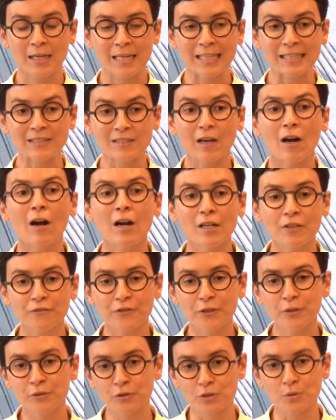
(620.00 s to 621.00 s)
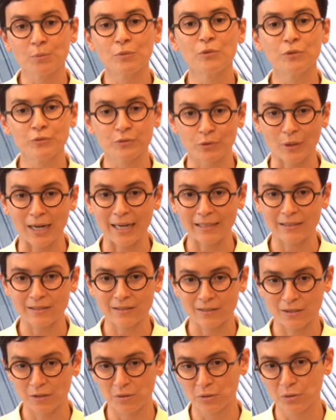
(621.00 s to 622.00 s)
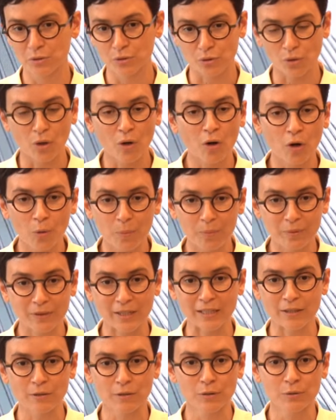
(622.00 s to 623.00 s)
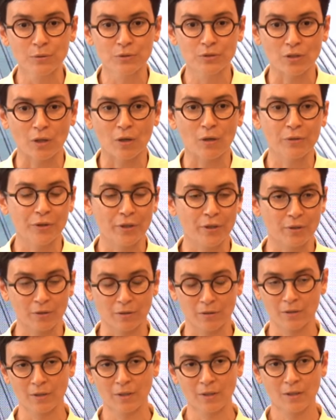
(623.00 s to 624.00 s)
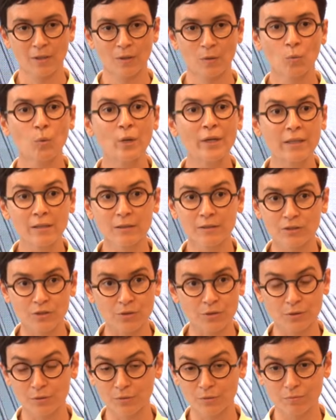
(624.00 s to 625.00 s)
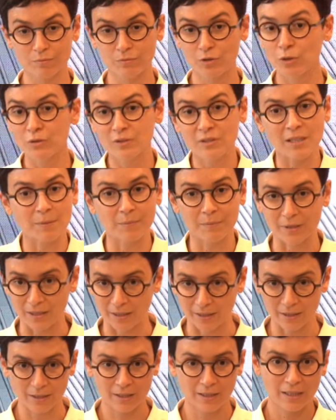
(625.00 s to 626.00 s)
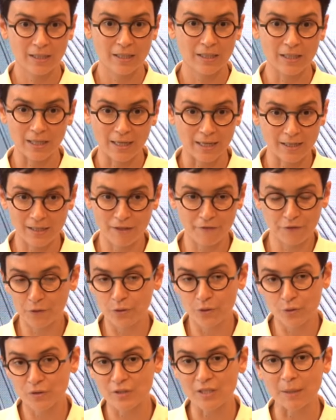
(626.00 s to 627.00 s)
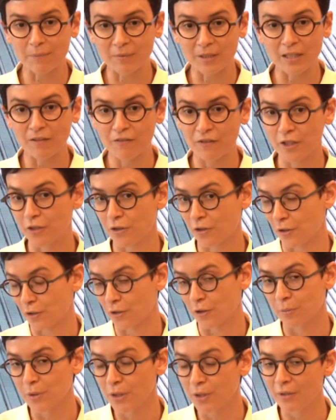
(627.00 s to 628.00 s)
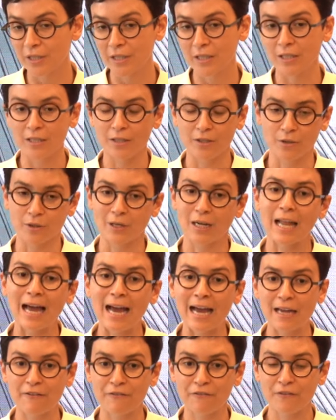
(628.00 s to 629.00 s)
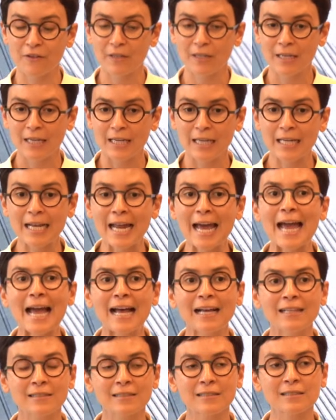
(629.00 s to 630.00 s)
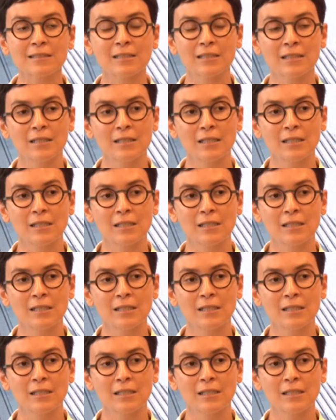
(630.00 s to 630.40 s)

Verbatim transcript: it's hard for you to move, right? You lose hope, then you lose all your will to do something. And if you do something even in your community, in your life, it has,